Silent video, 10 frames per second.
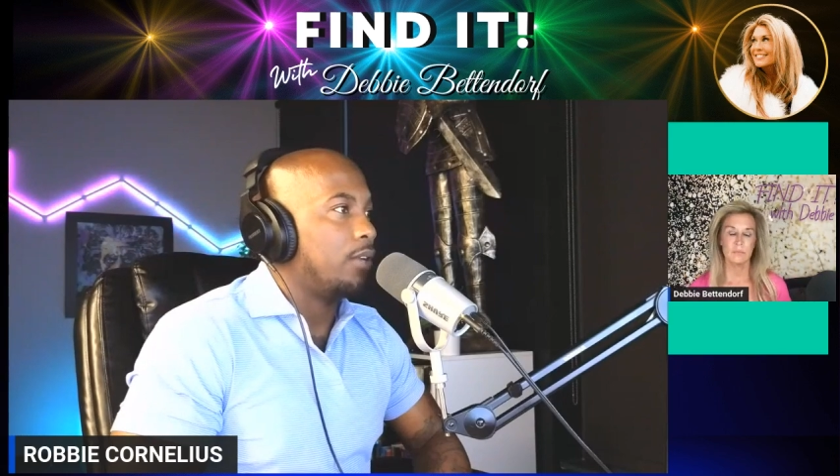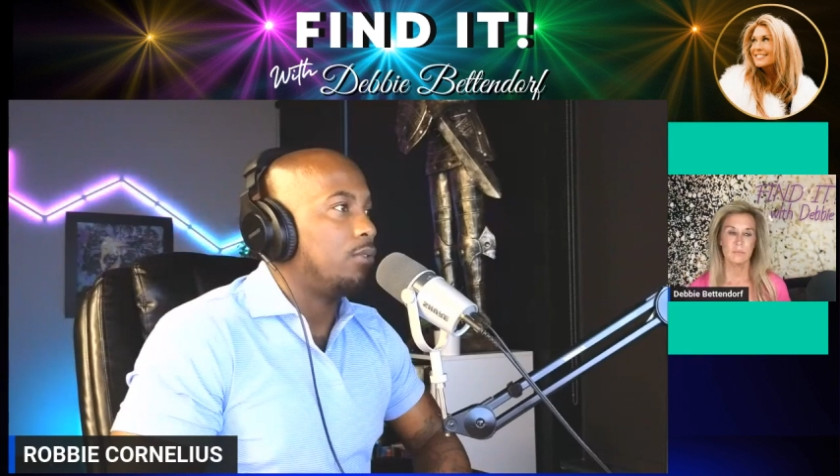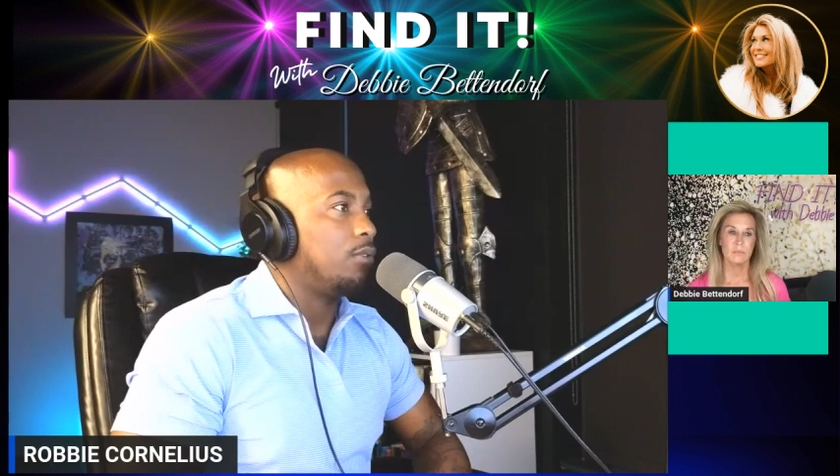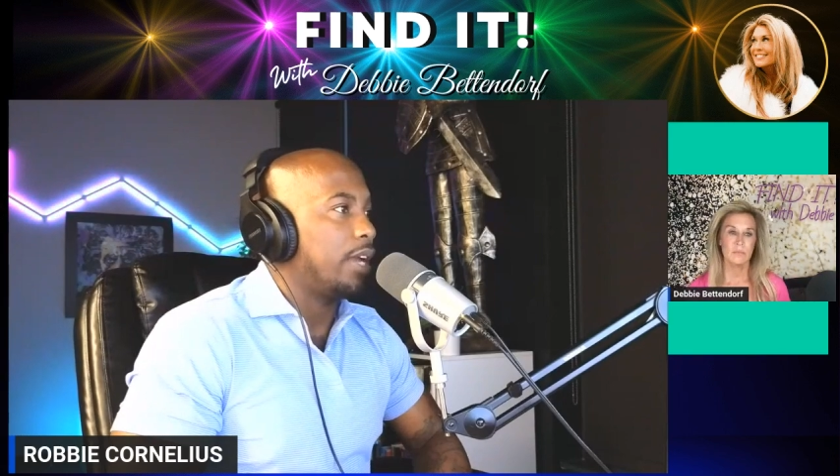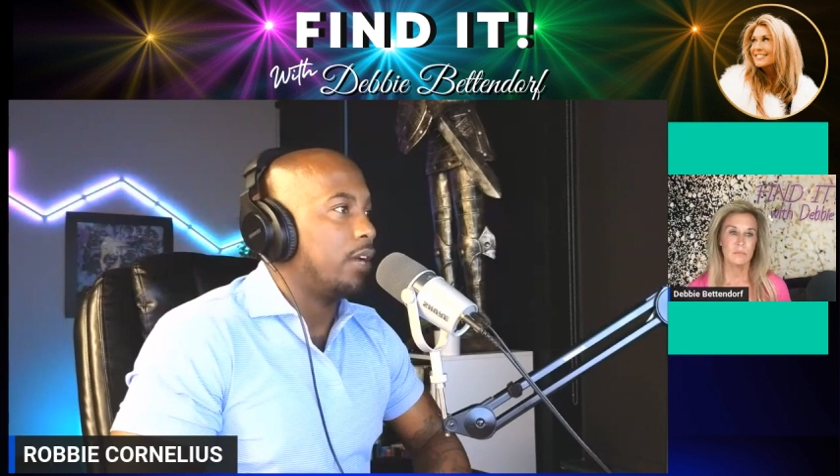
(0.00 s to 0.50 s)
you
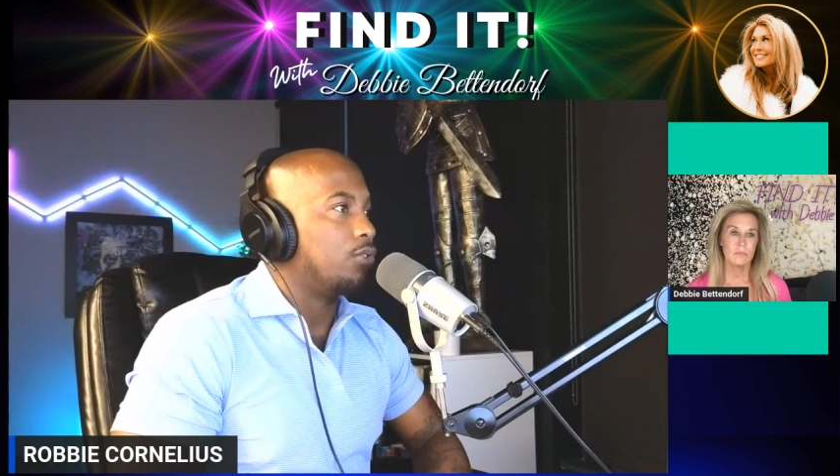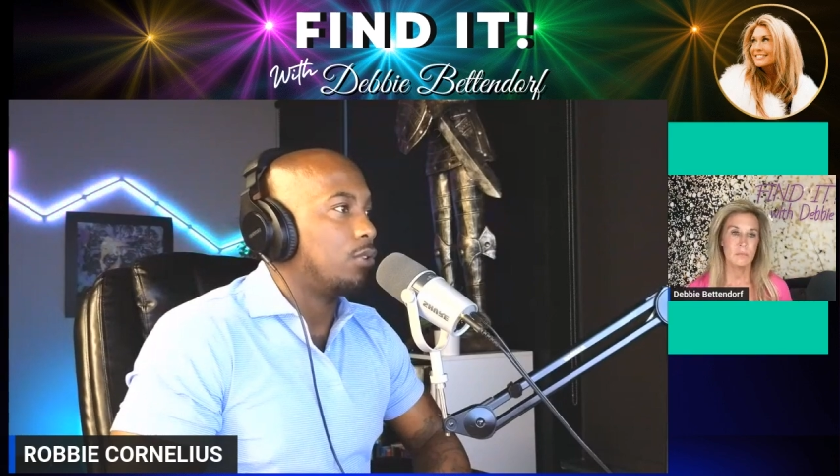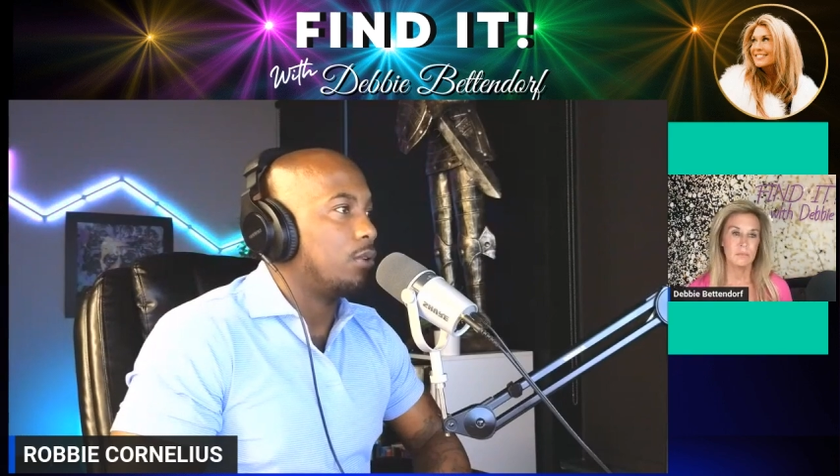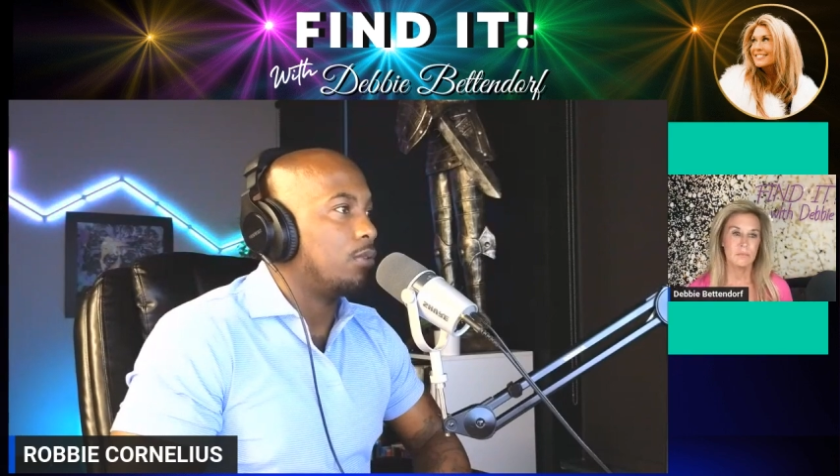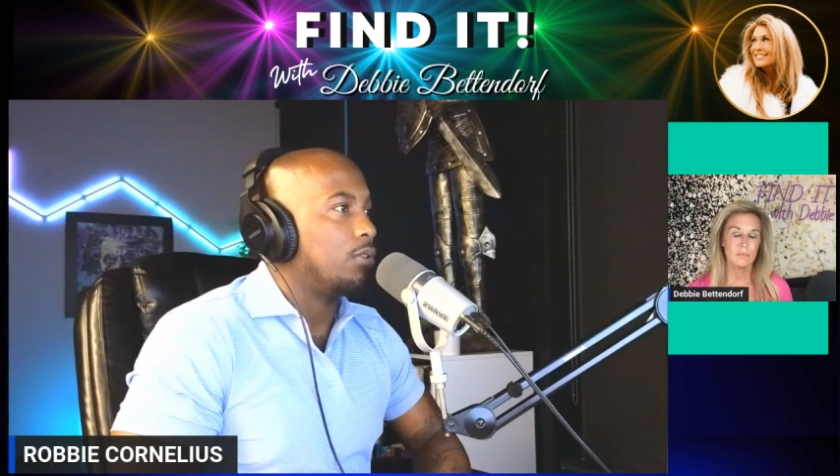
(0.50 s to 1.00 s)
now
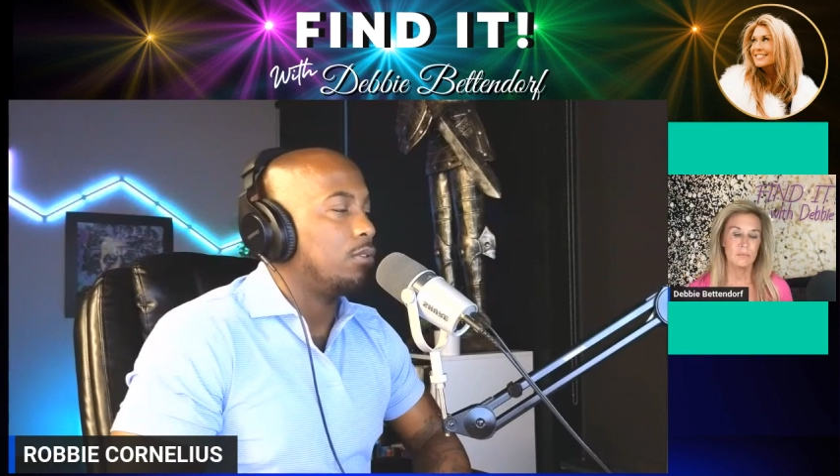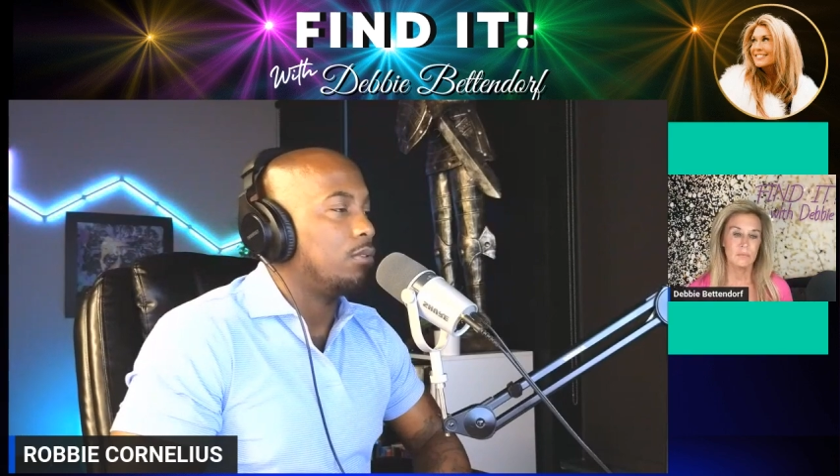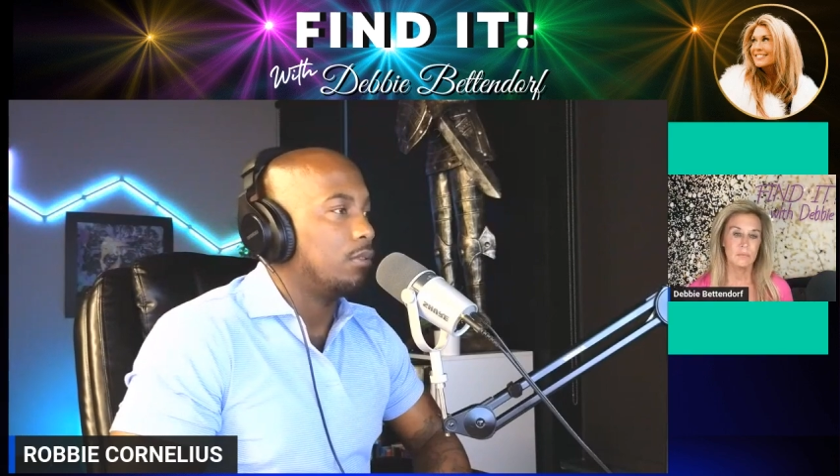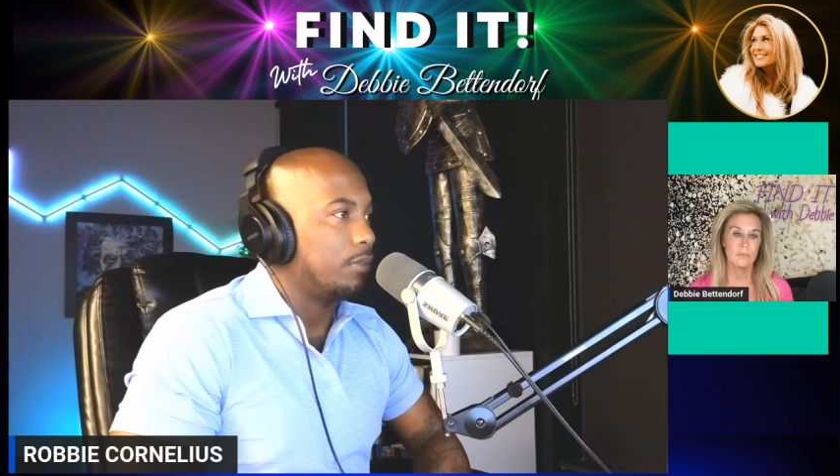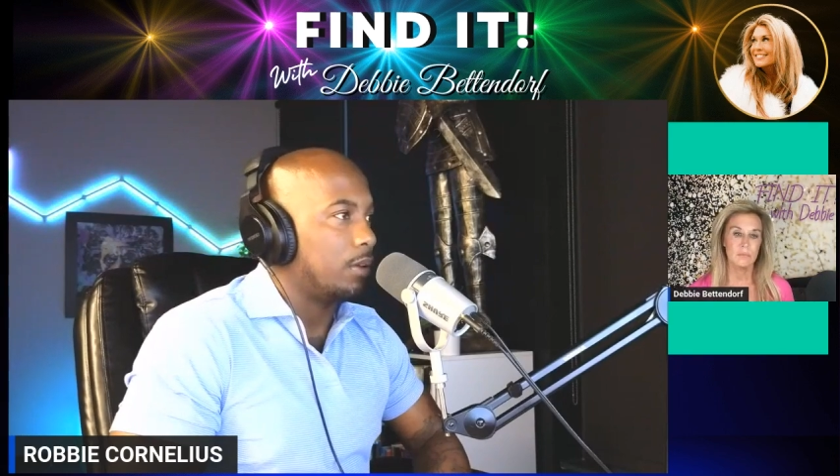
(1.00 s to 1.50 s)
show the
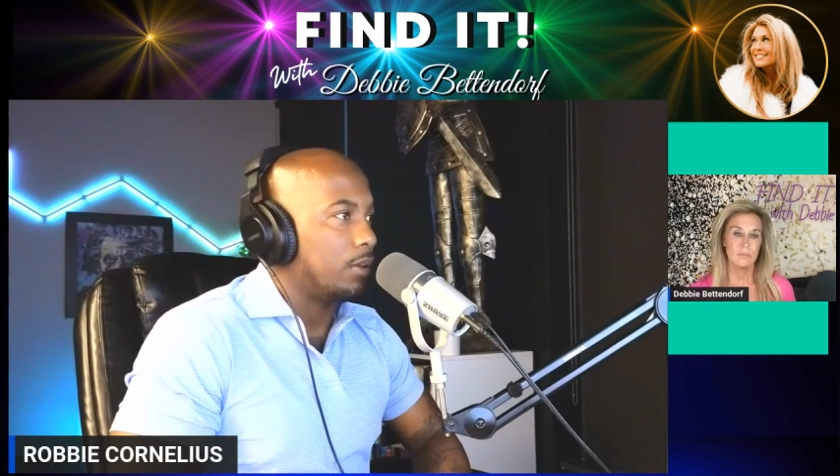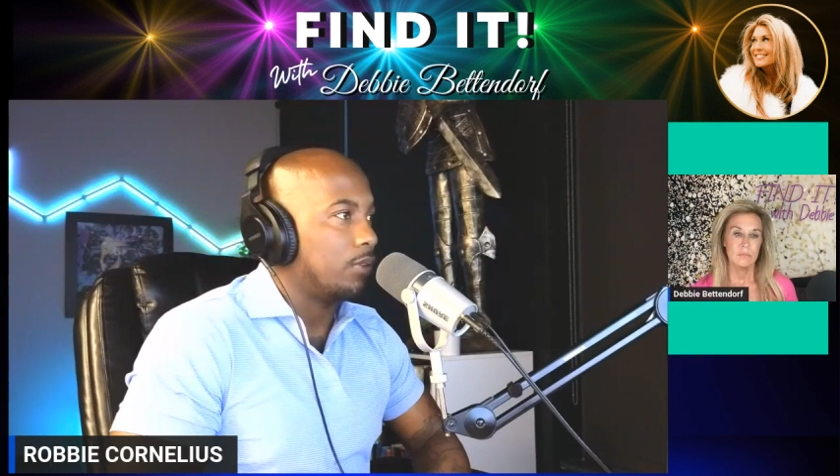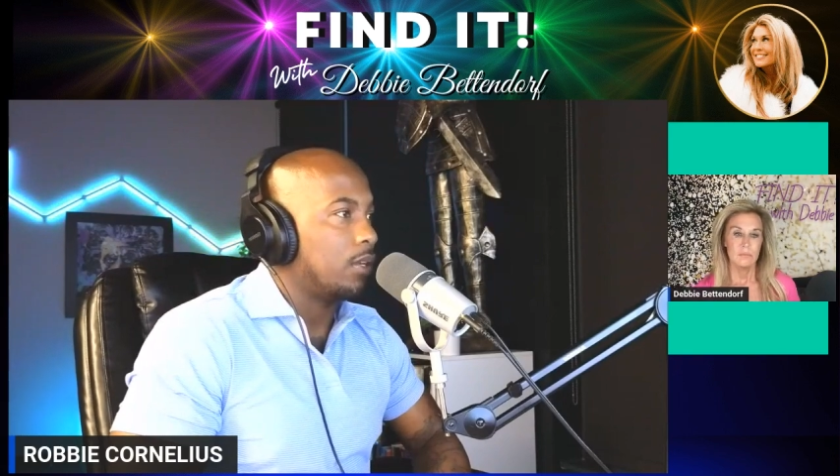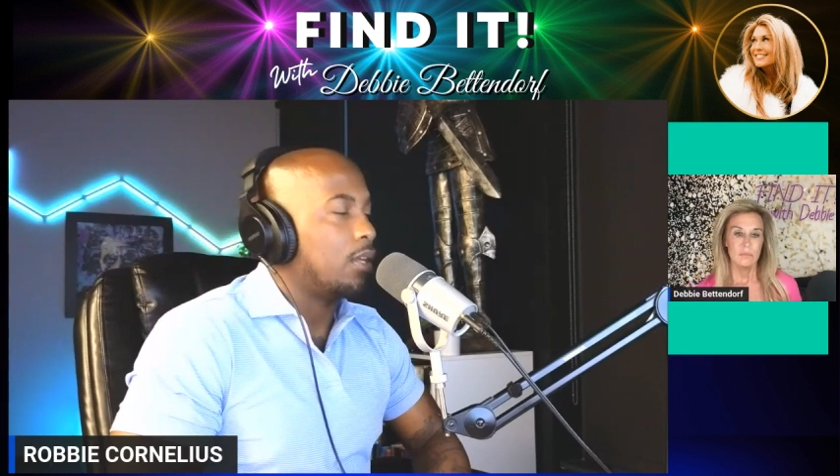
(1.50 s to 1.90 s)
universe